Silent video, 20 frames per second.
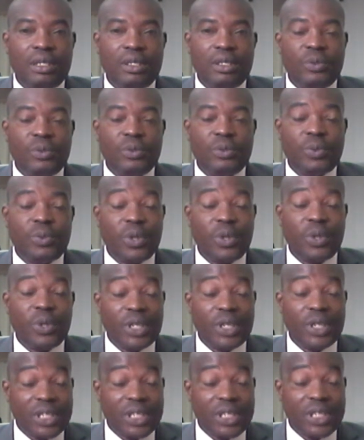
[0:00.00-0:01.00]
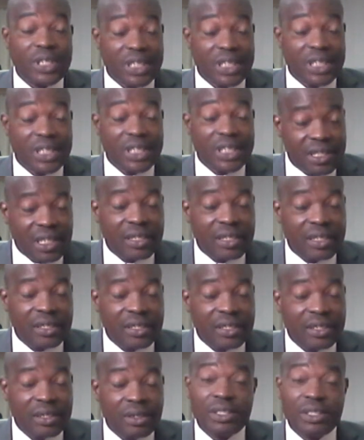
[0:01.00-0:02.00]
the
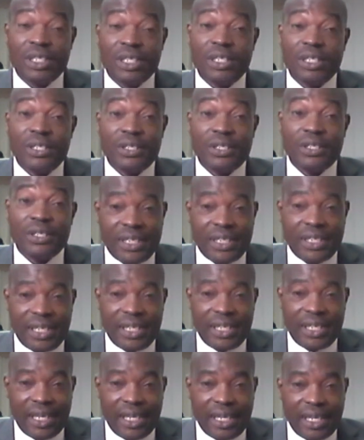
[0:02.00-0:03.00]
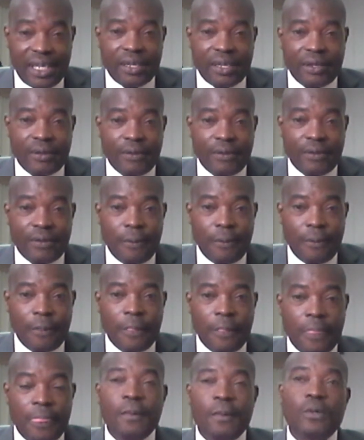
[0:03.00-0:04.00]
22nd until today. Lo and
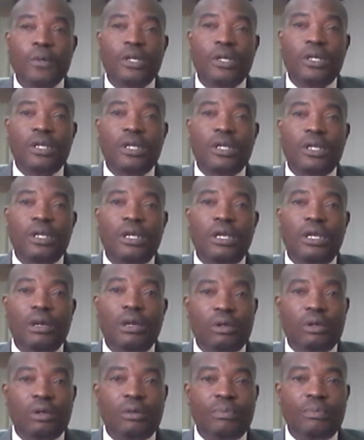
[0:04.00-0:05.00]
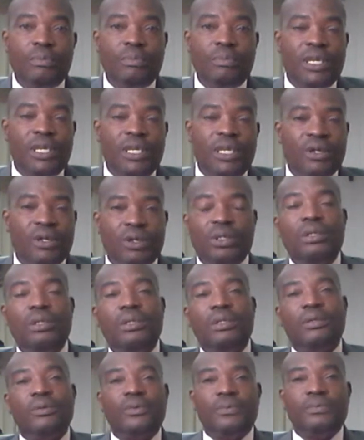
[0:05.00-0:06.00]
behold, when we came
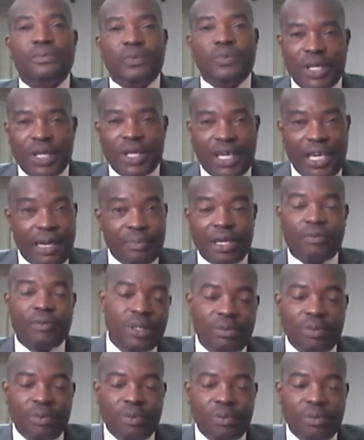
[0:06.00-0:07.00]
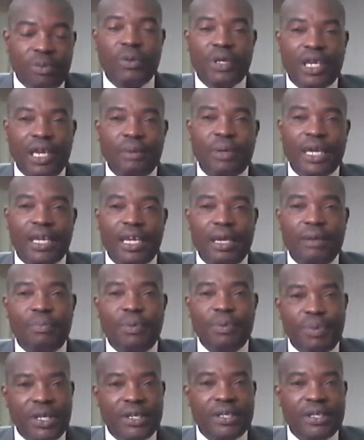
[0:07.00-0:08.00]
today, of course, I came
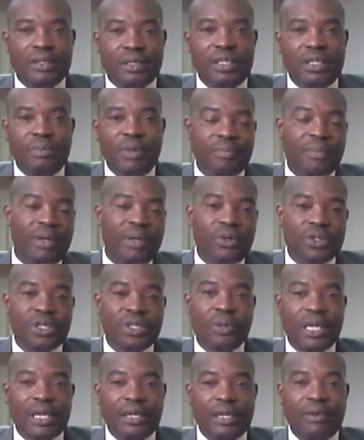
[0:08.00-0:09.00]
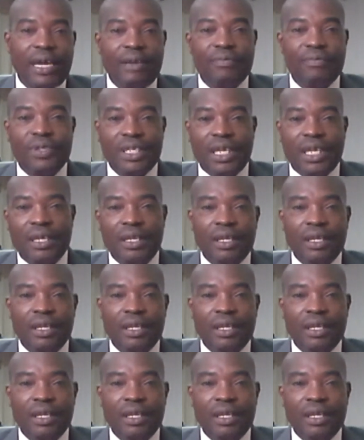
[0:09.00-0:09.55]
prepared to debate my motion. When I arrived today,